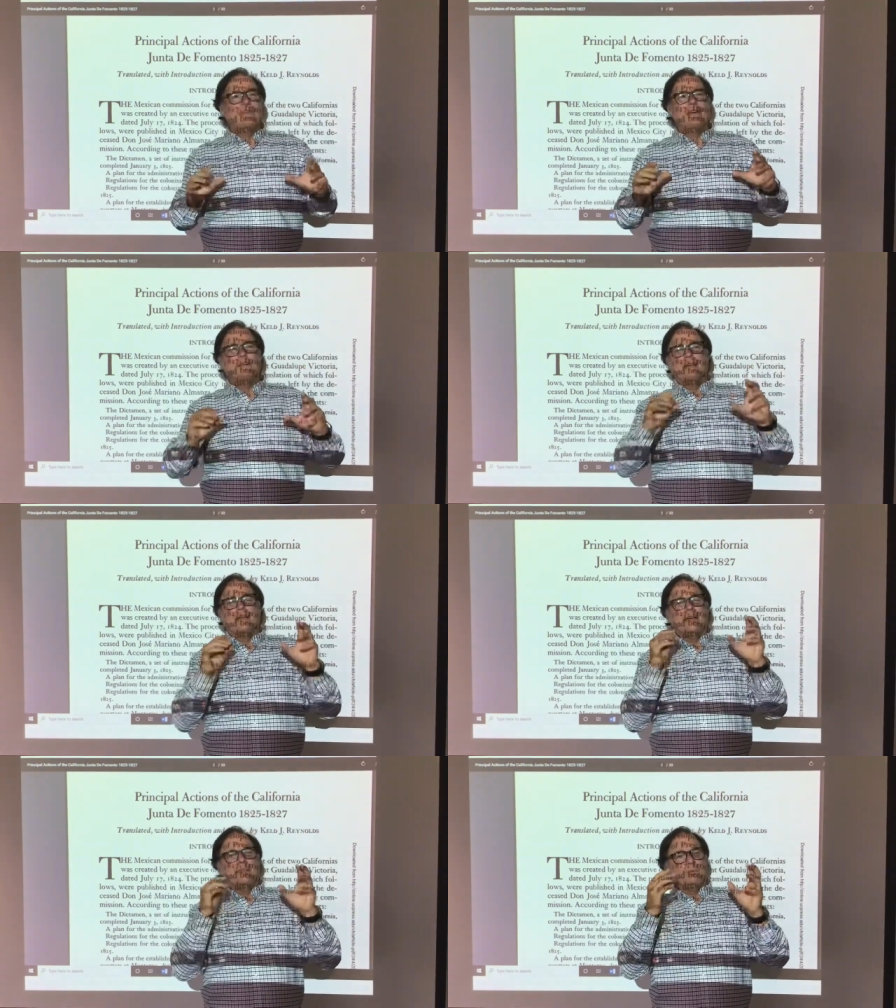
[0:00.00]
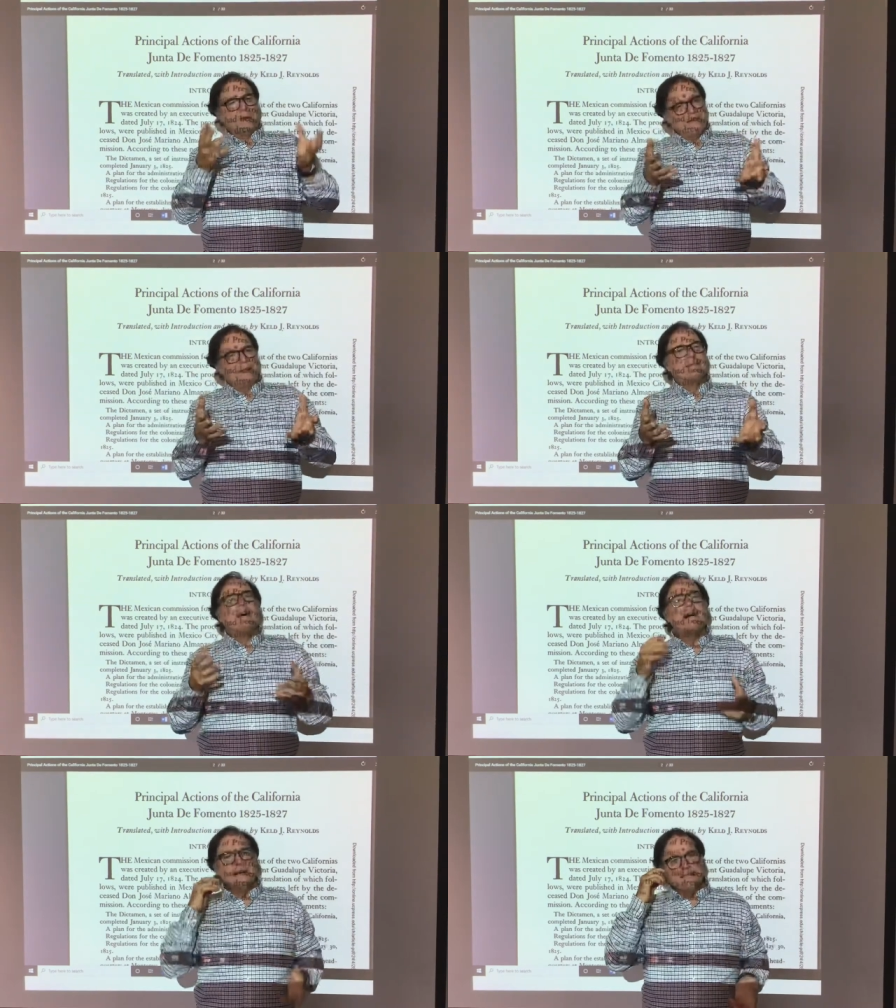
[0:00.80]
then what that
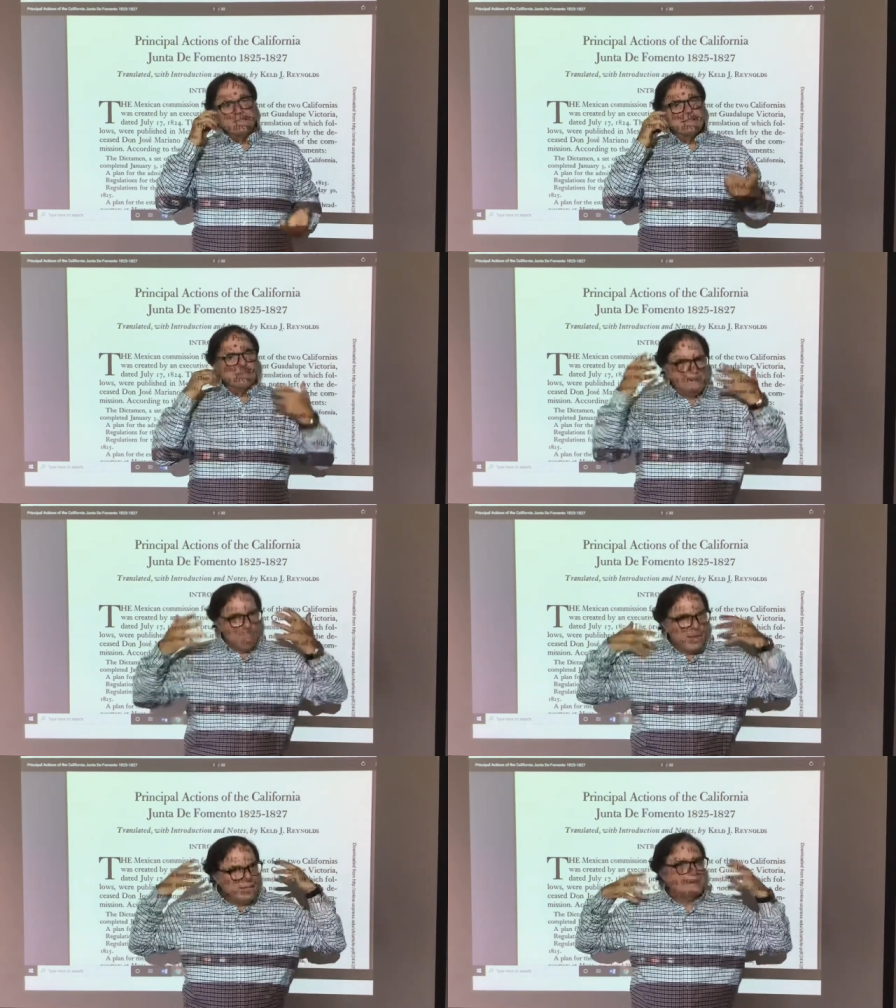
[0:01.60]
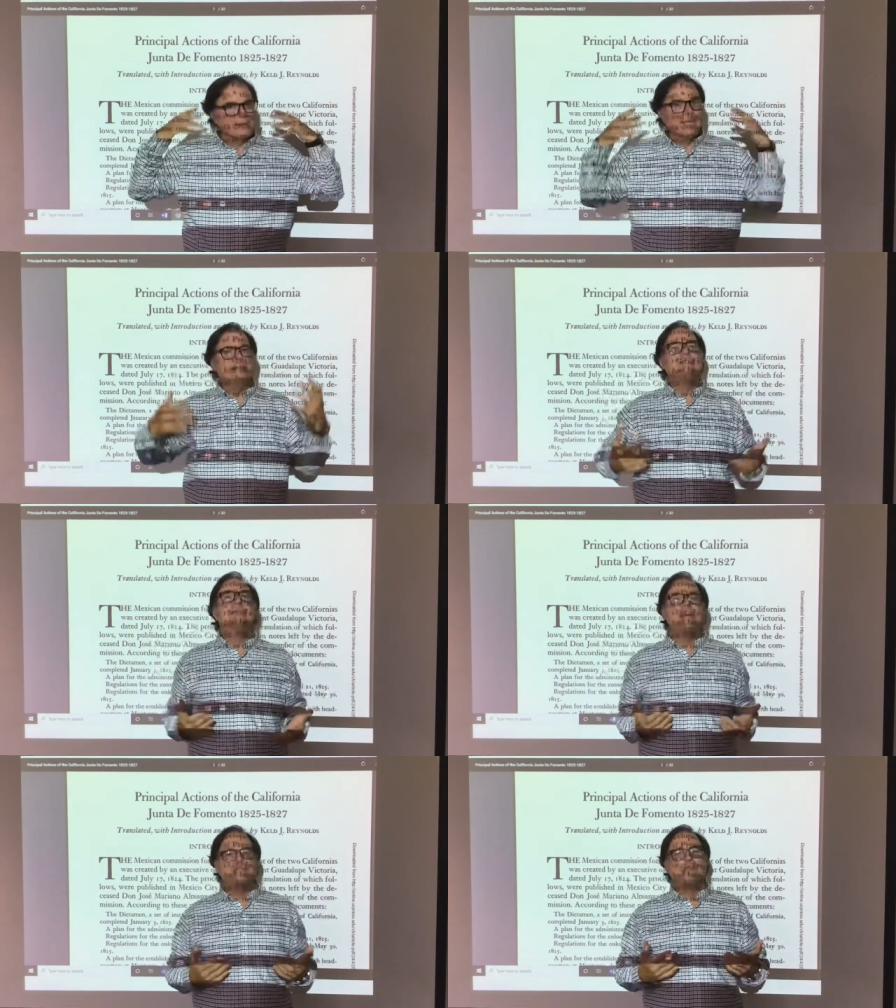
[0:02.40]
does mentally is
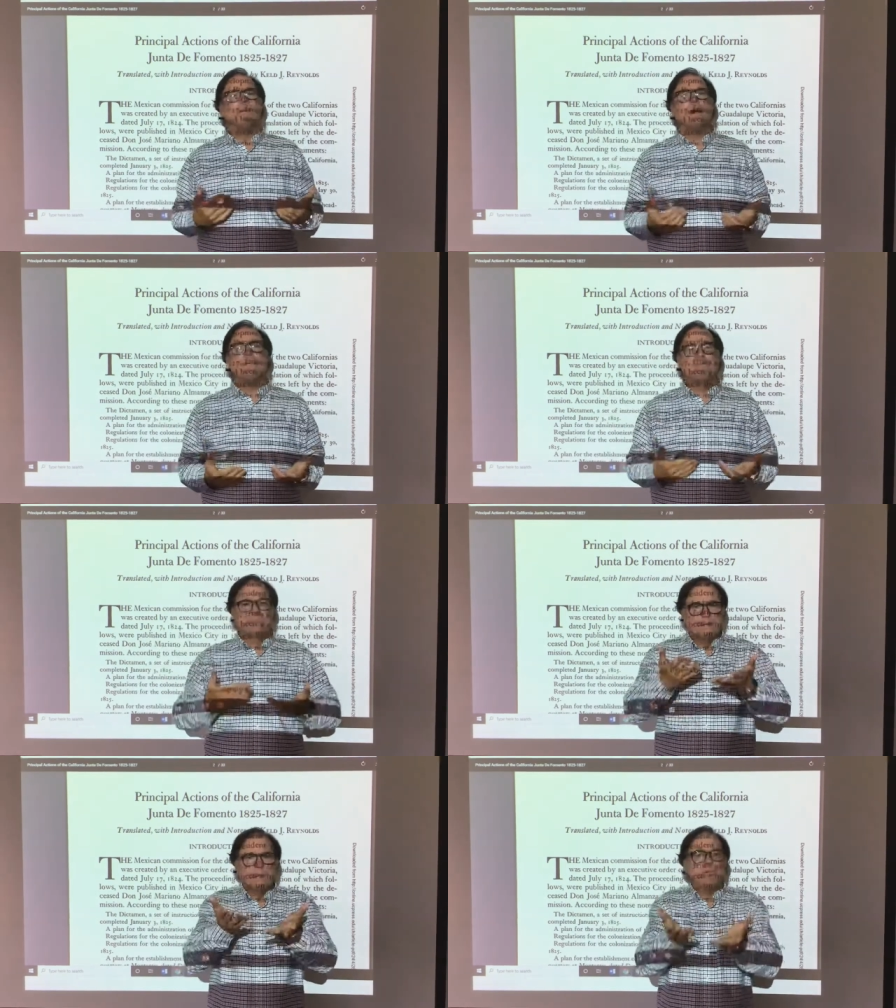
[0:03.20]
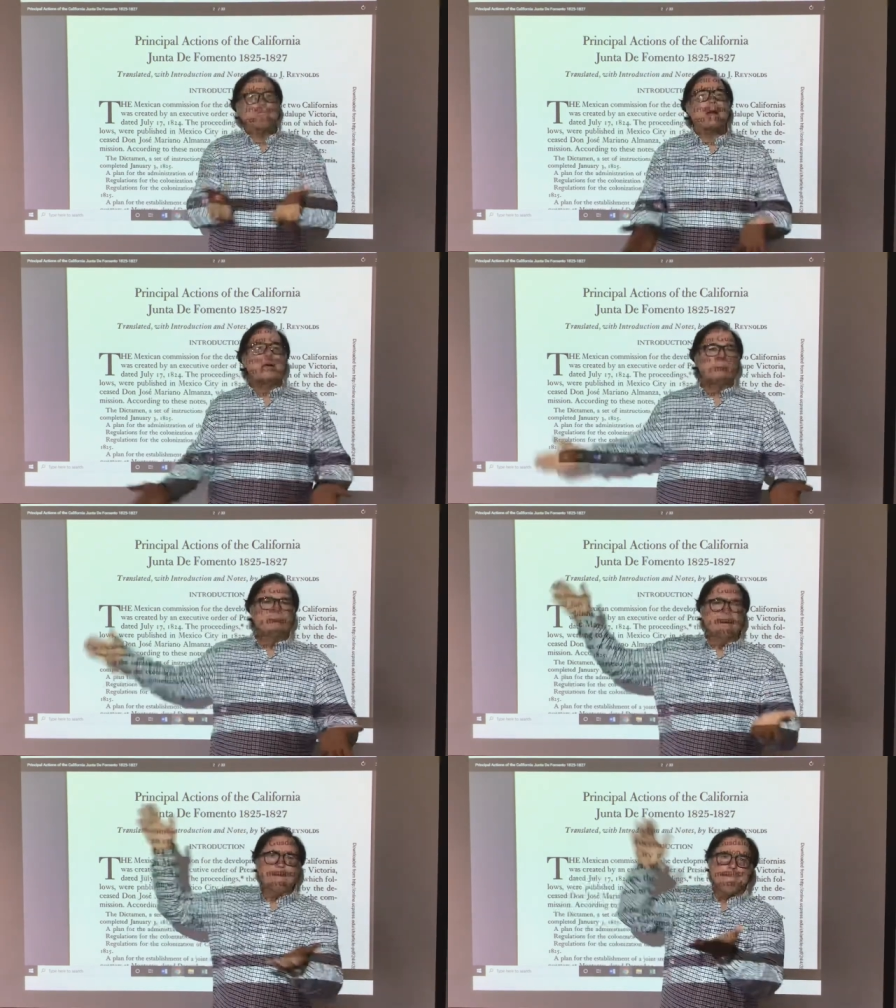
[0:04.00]
set you up to be ripe
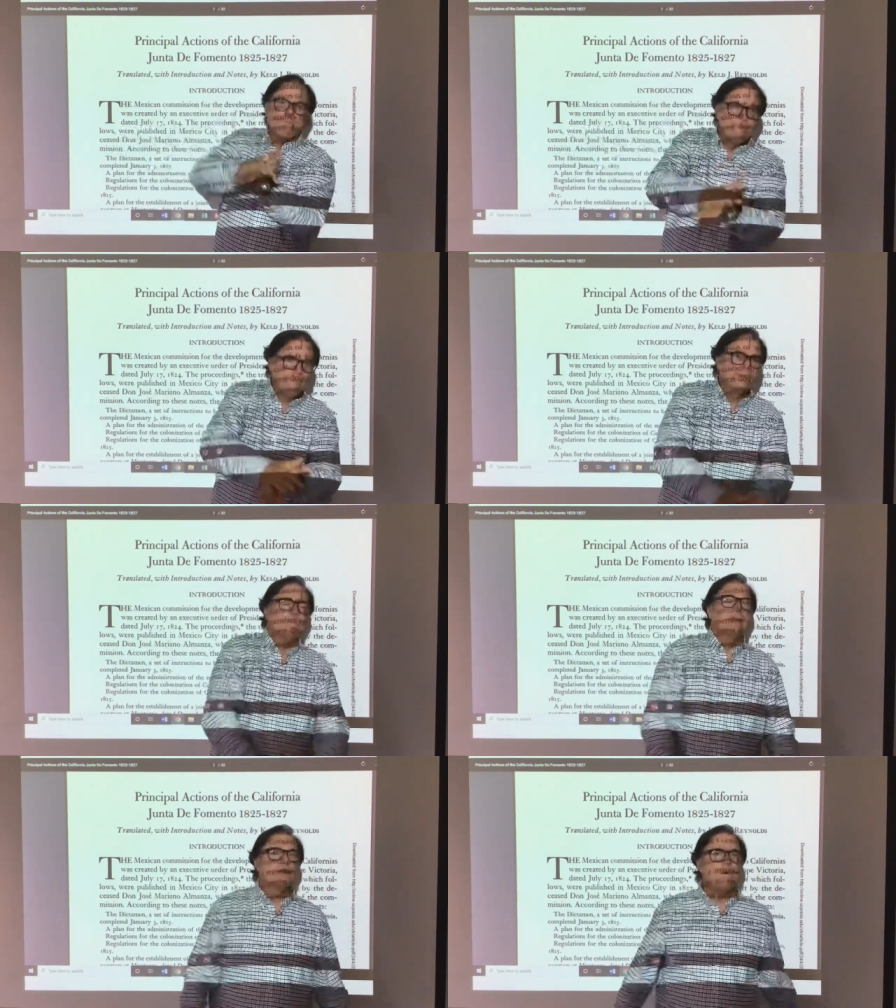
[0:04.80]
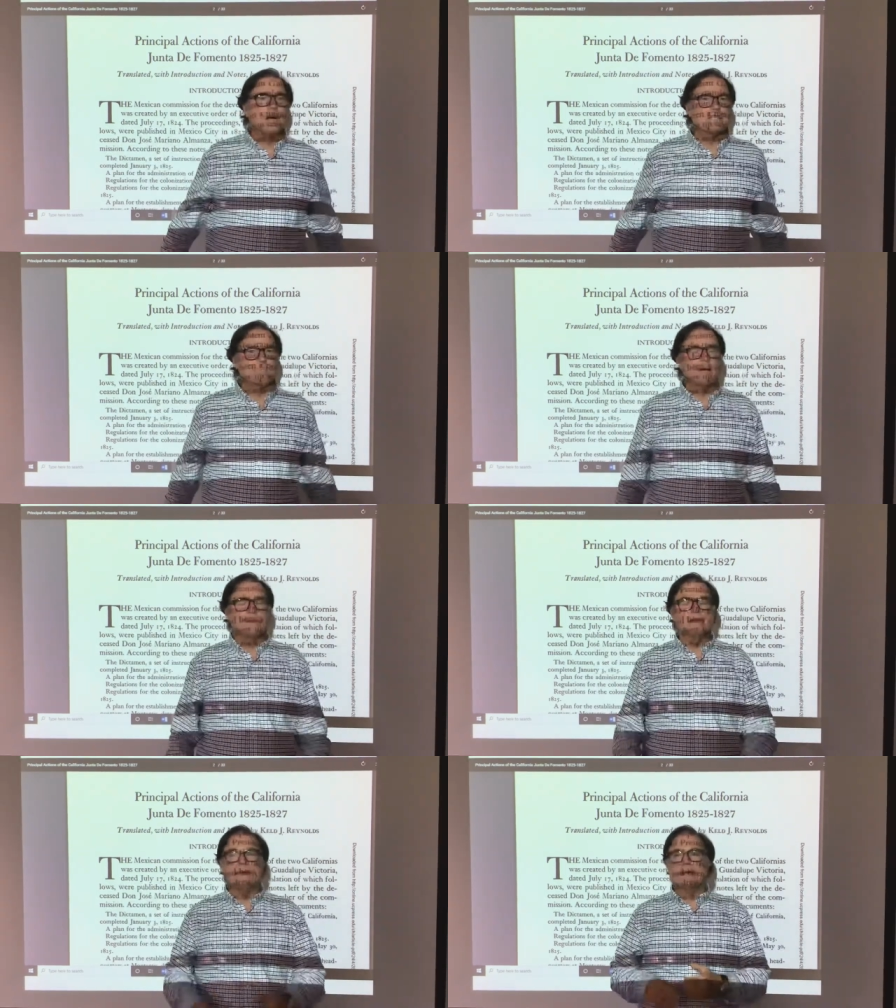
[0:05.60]
to be quashed by the
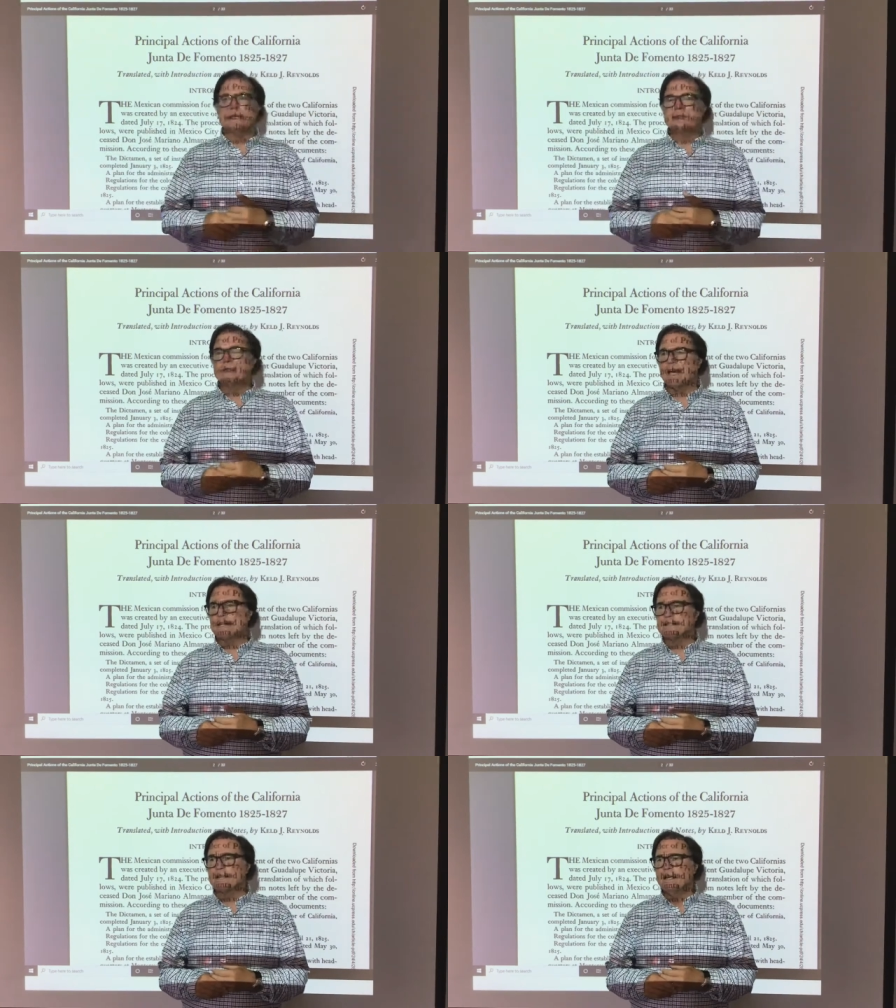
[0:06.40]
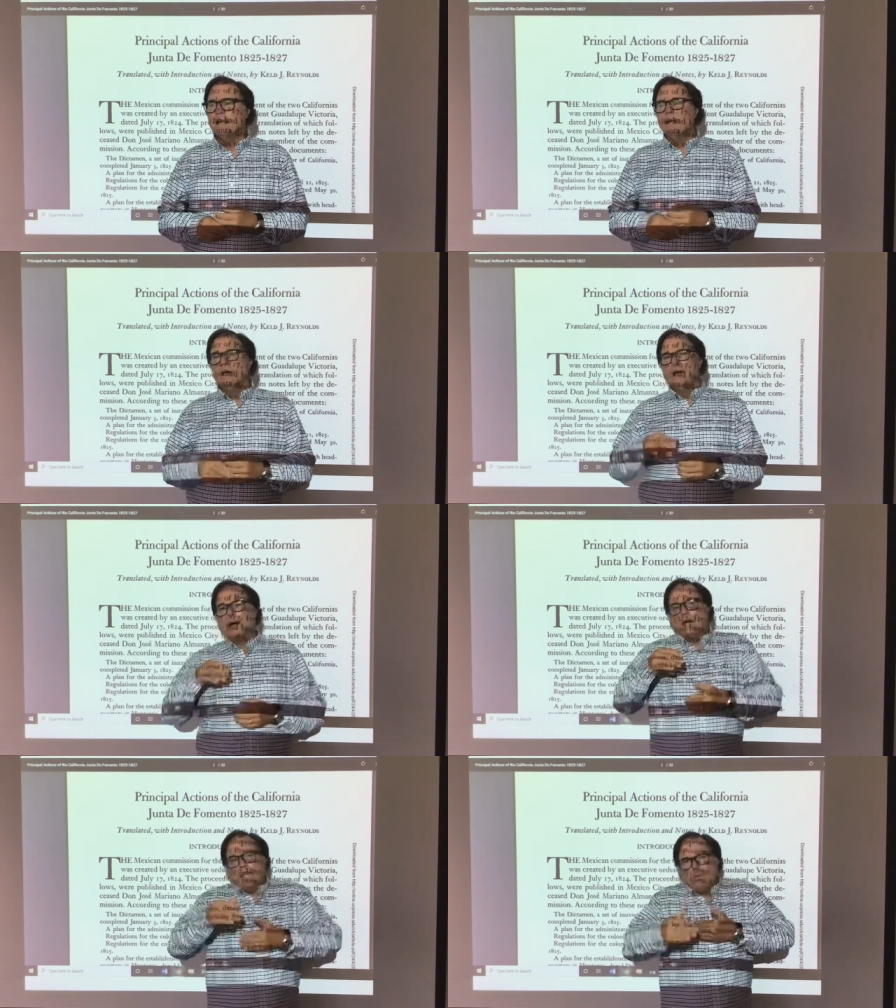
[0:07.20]
United States.
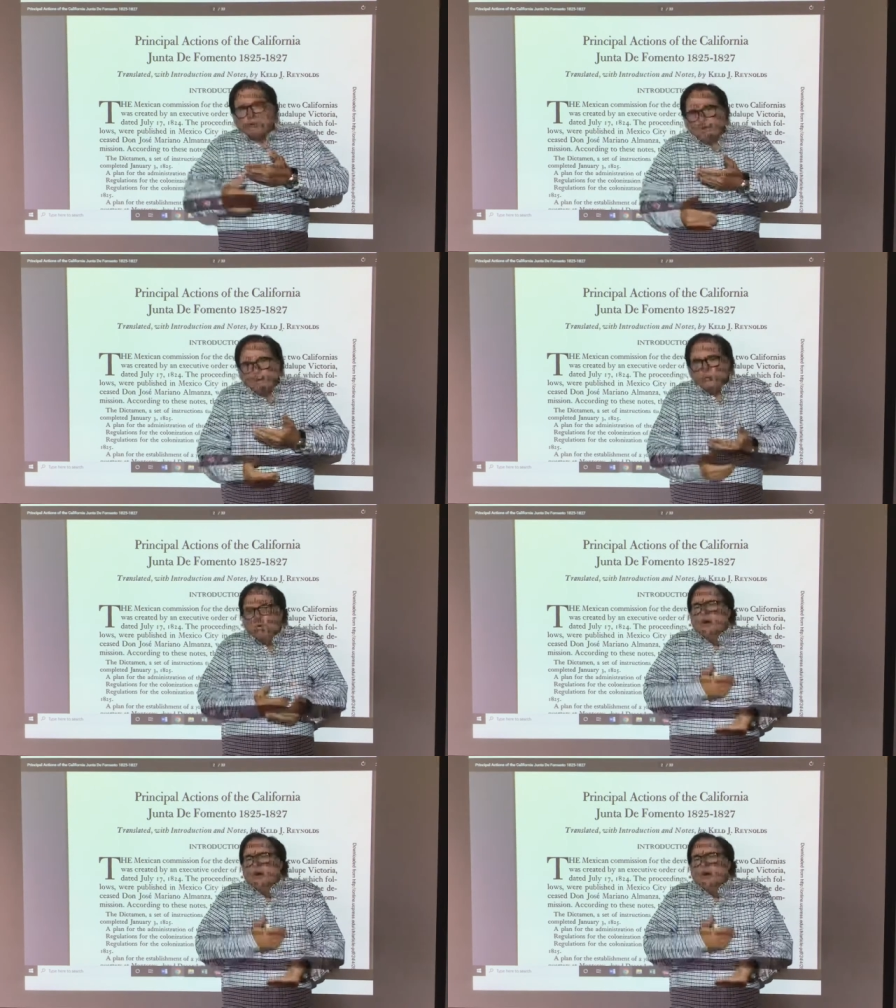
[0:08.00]
Uh, if you